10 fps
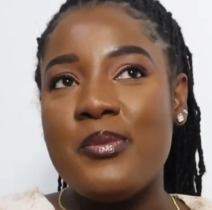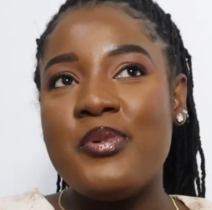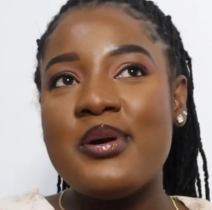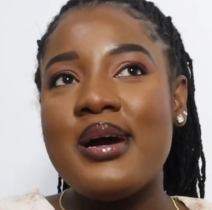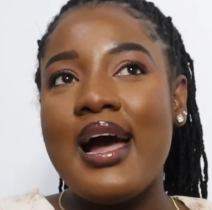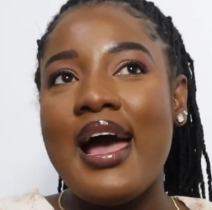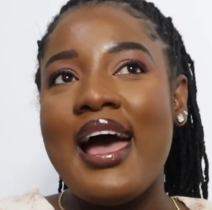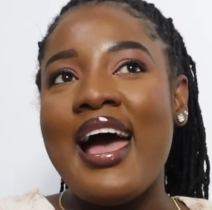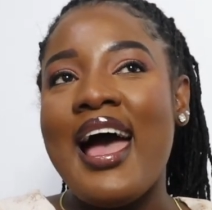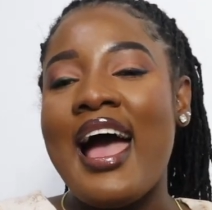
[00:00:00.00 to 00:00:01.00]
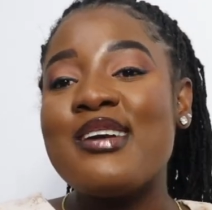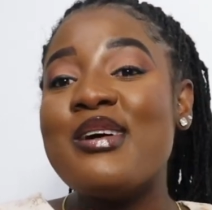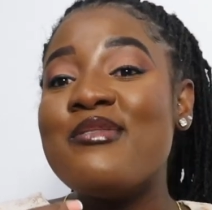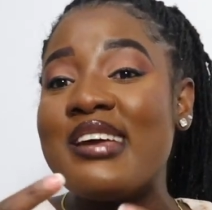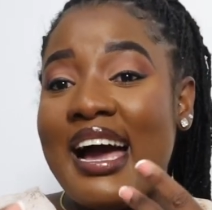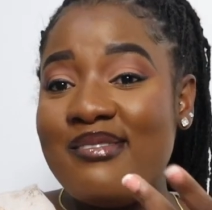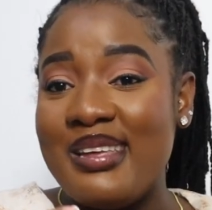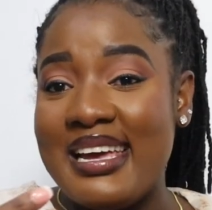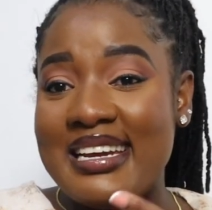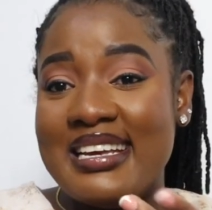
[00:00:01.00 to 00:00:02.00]
But I don't even have
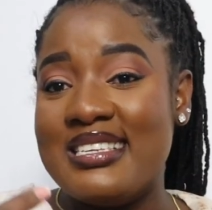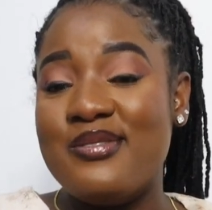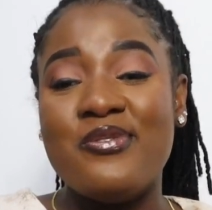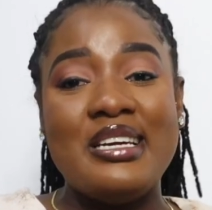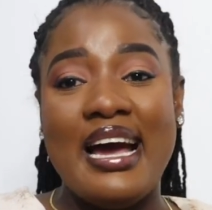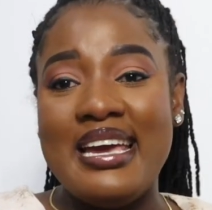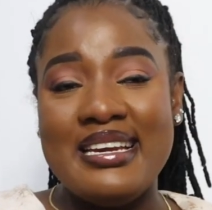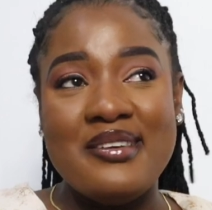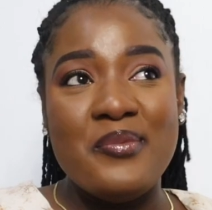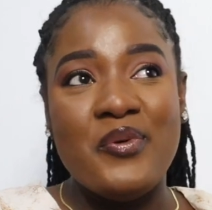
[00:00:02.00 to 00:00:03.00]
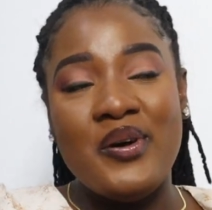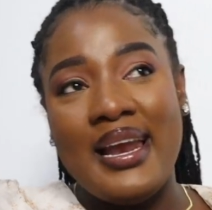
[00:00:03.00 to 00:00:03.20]
the energy for that anymore.